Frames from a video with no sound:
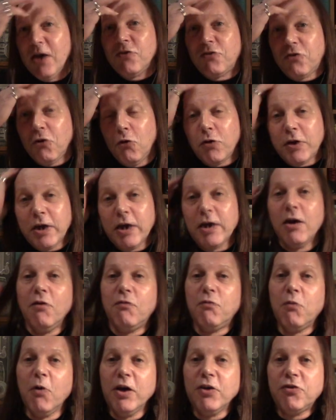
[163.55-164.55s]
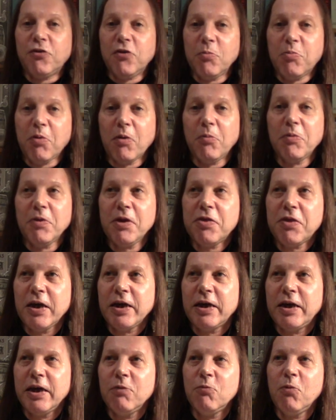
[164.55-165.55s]
Talking of which, you're probably
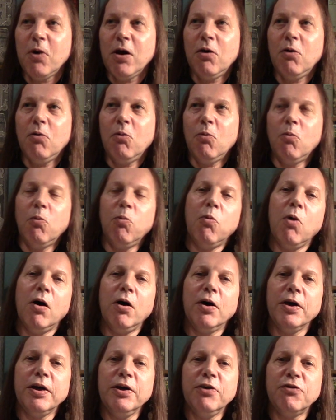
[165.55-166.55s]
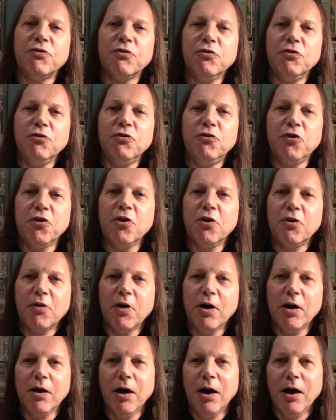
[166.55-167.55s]
thinking, well, why isn't
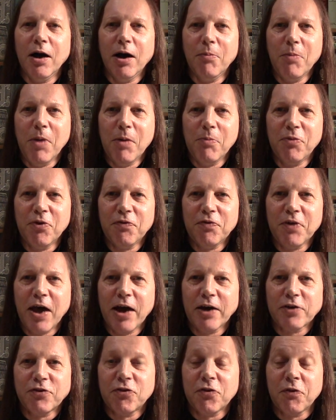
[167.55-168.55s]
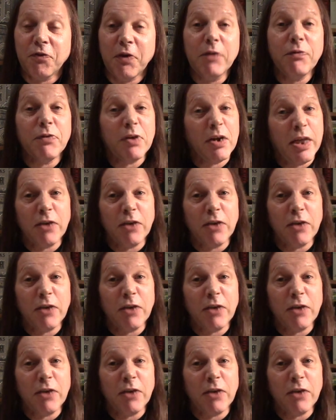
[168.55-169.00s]
Jura a member of the Axis of Evil?